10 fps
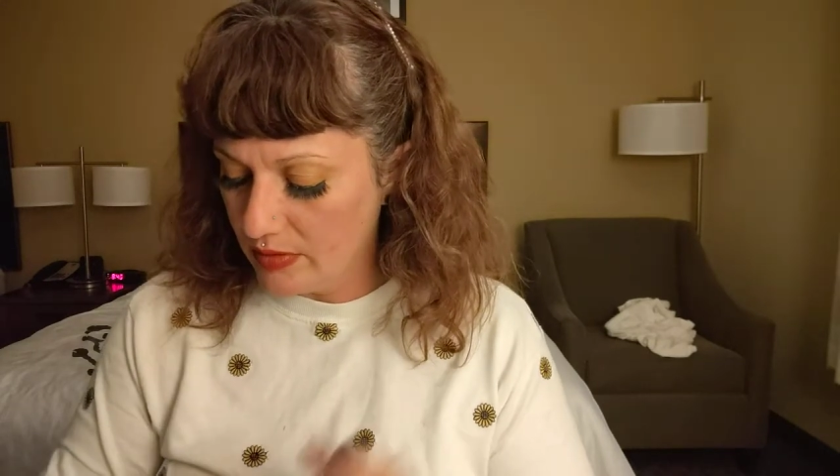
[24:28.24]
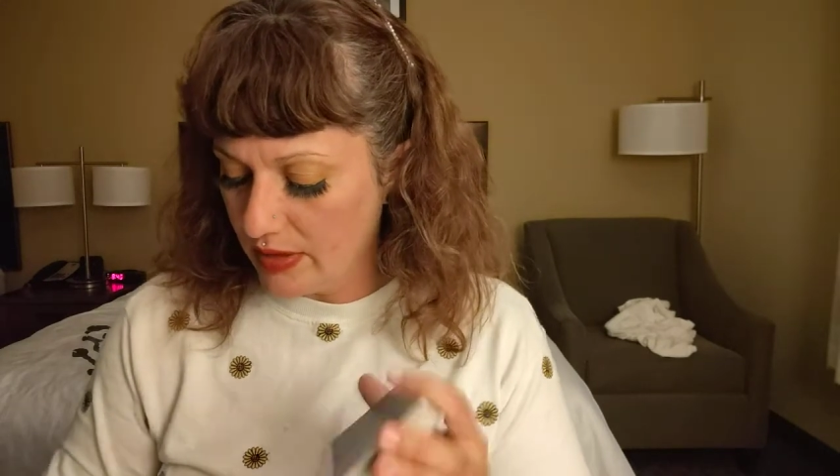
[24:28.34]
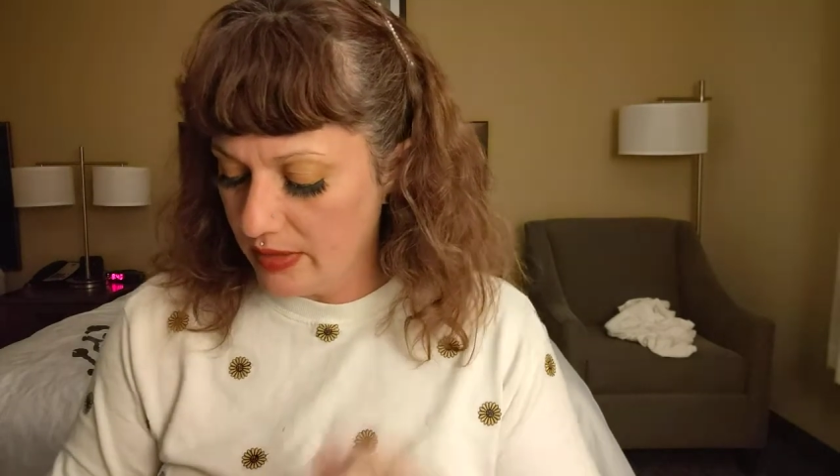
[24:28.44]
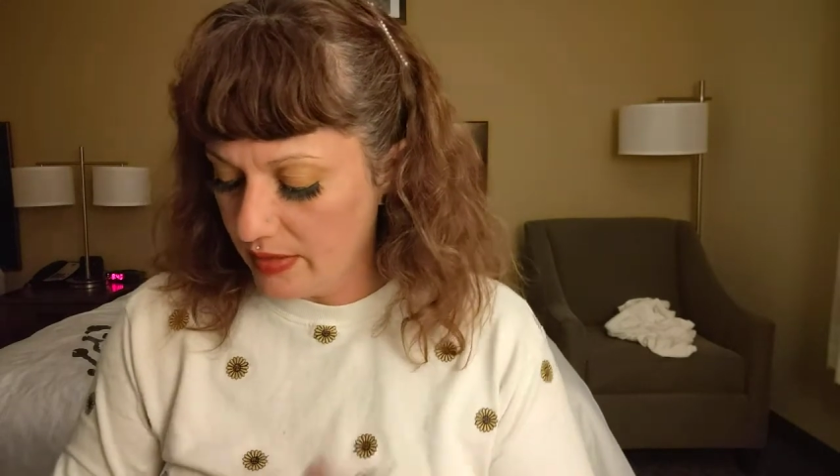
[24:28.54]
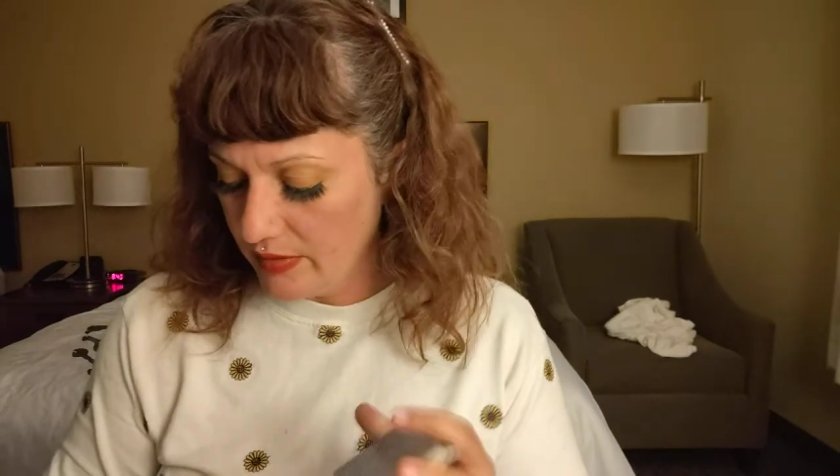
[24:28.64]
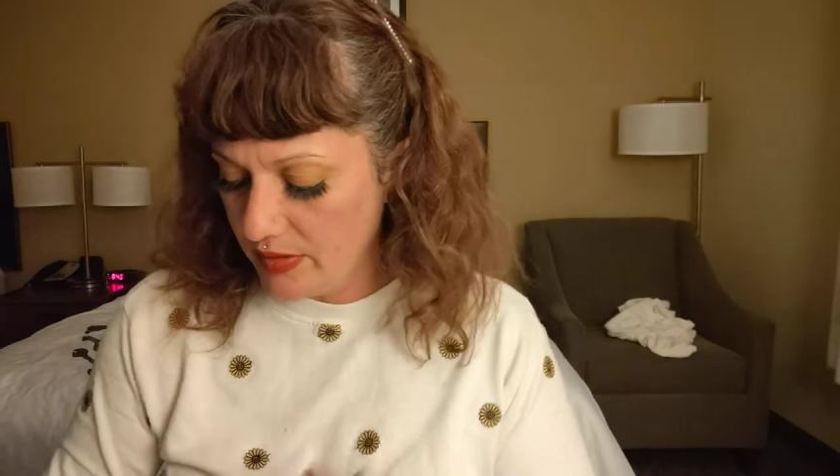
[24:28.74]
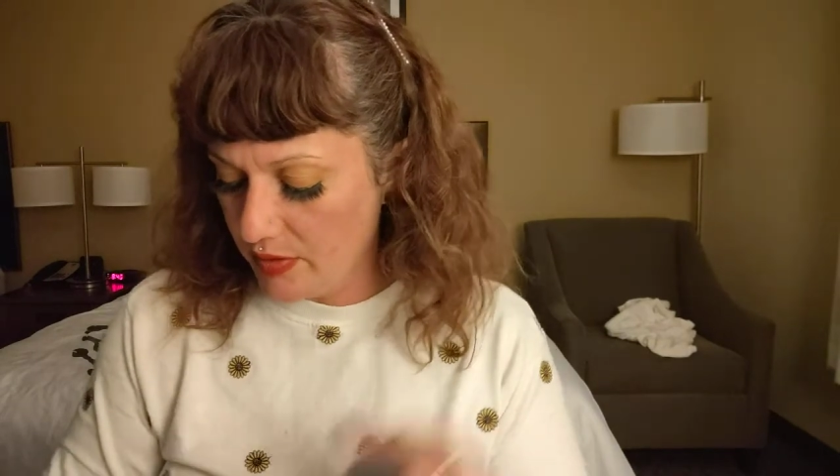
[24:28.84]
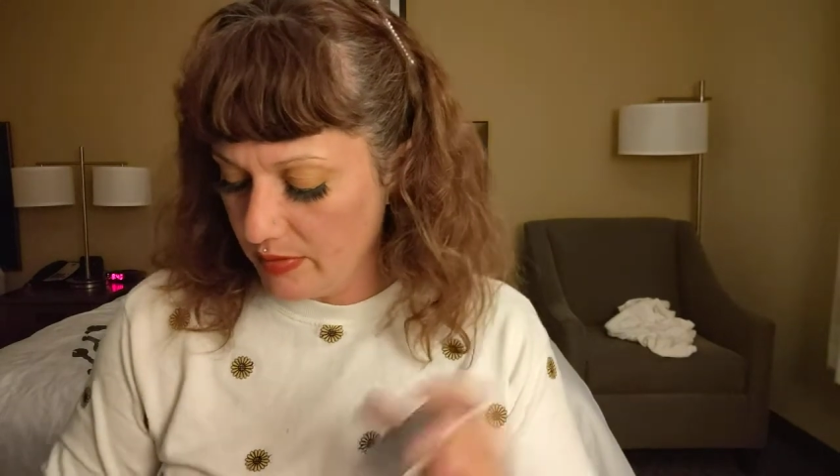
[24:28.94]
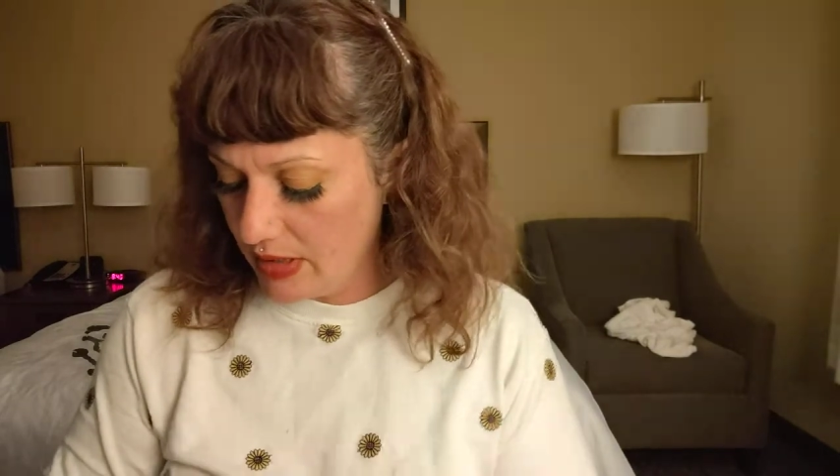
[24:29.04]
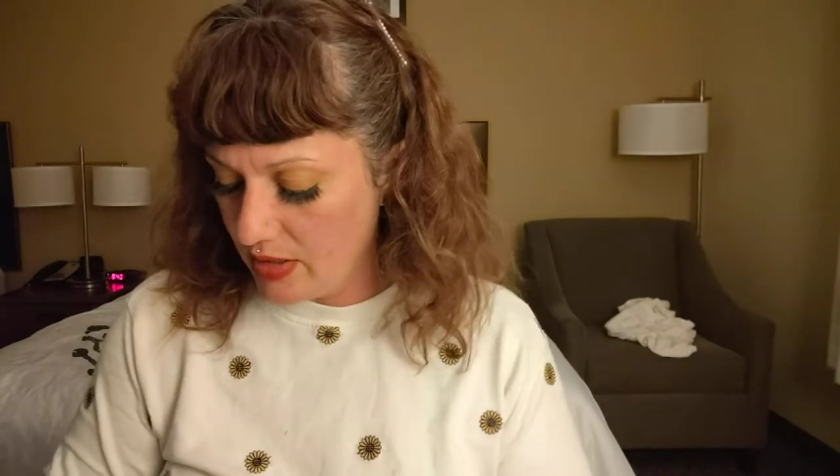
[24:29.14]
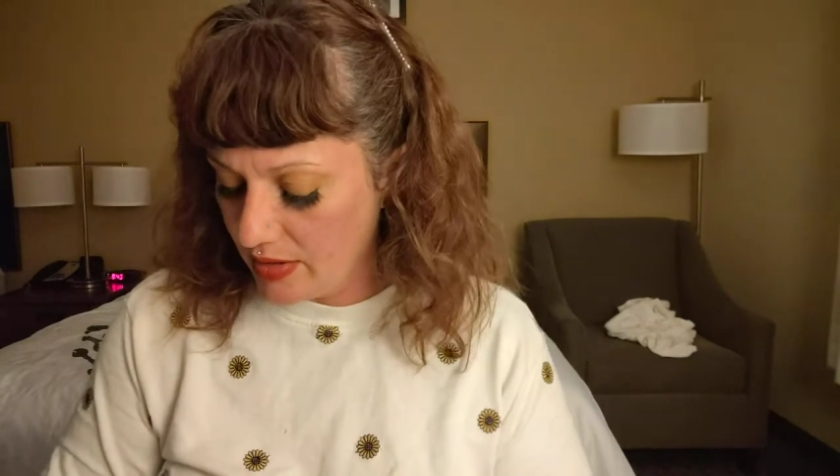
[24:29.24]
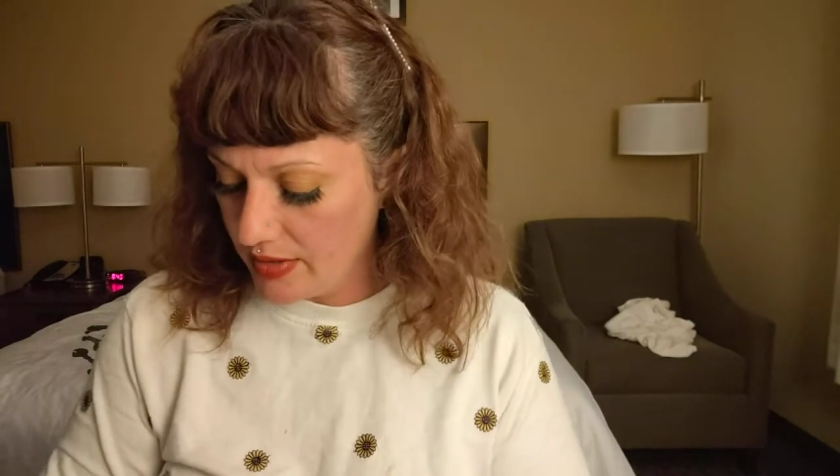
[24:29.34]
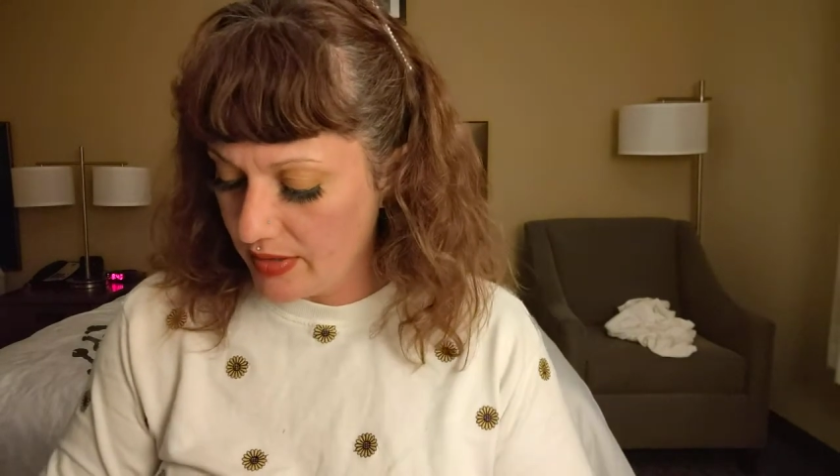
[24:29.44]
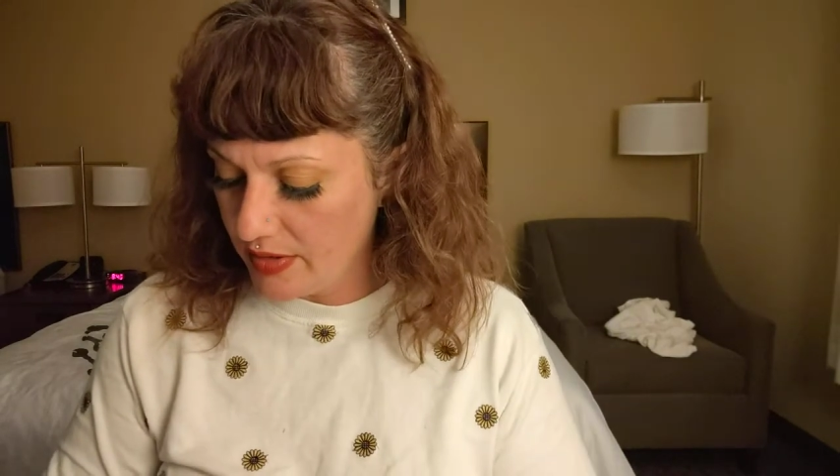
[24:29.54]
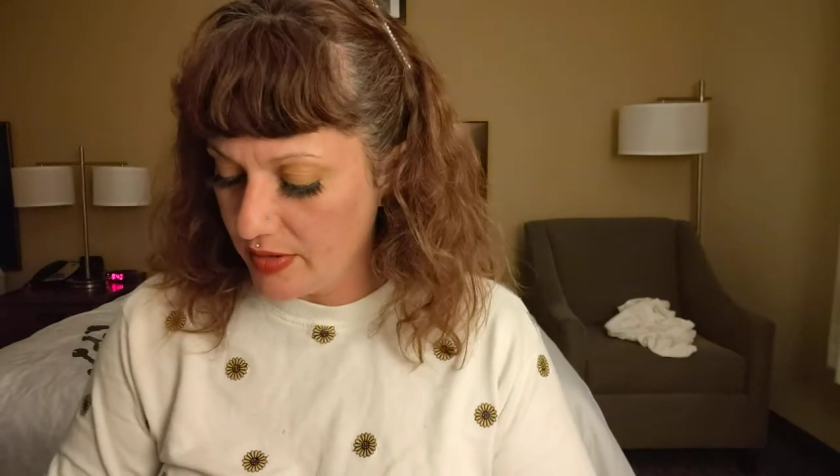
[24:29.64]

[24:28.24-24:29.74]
hold on, there's too many cards there.